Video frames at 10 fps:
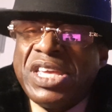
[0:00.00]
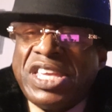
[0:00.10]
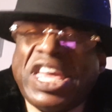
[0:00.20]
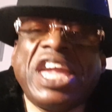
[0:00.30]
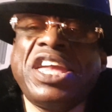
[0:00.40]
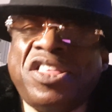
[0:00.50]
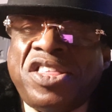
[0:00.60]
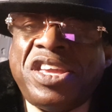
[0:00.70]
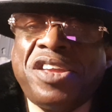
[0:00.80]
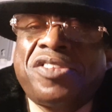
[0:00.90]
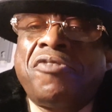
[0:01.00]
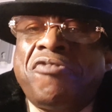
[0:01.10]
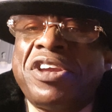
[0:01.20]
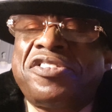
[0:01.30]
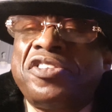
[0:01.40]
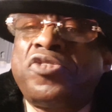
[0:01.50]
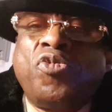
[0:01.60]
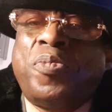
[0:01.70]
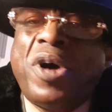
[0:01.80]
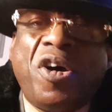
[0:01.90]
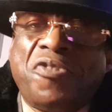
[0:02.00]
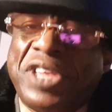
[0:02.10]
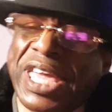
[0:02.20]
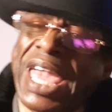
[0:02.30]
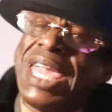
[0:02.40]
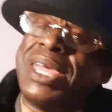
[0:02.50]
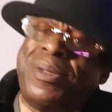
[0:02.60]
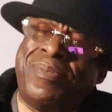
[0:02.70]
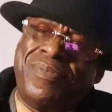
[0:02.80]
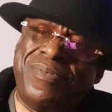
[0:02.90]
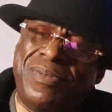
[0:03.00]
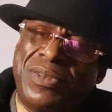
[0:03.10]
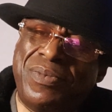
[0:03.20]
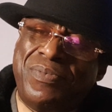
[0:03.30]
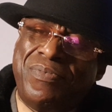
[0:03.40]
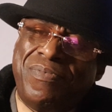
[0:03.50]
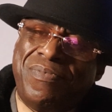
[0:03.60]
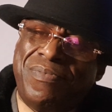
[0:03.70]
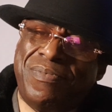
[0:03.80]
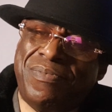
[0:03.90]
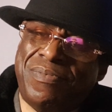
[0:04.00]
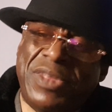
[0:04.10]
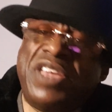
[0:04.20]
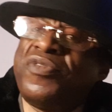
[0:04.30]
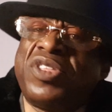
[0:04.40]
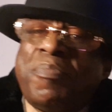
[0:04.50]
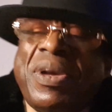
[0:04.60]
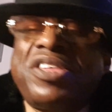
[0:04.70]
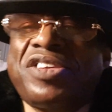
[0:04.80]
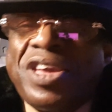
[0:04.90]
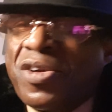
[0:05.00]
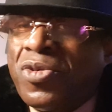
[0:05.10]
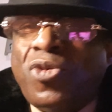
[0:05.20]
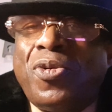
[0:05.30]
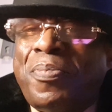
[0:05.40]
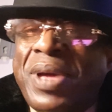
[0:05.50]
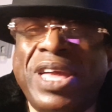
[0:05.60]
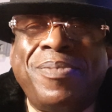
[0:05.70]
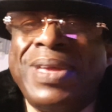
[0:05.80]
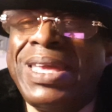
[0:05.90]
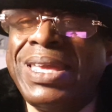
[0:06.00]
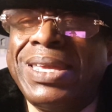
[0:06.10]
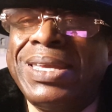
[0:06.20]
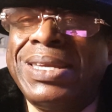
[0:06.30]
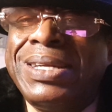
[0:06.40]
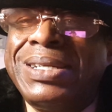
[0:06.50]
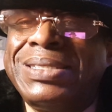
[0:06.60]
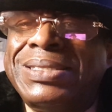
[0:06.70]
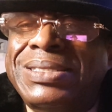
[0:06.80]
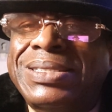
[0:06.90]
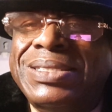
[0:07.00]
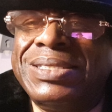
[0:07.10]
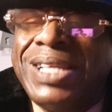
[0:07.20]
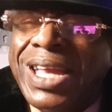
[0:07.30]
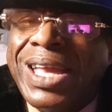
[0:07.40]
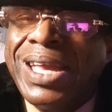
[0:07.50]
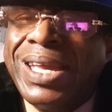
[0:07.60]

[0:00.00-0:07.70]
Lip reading: Getting nicked, arrested is all part of the game. Even the best get caught, baby. Yeah.